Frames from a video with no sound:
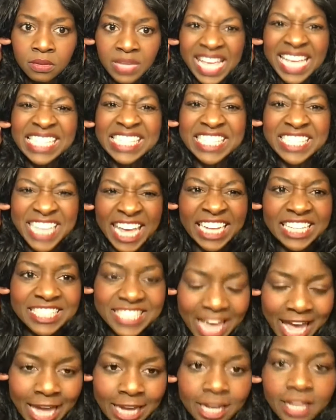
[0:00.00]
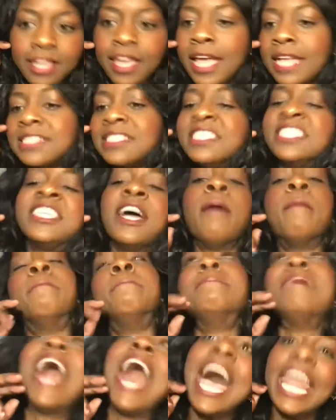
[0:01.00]
It's satanic. It's
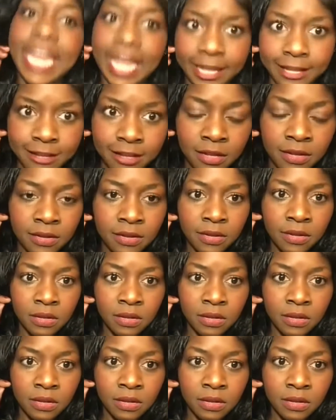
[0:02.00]
demonic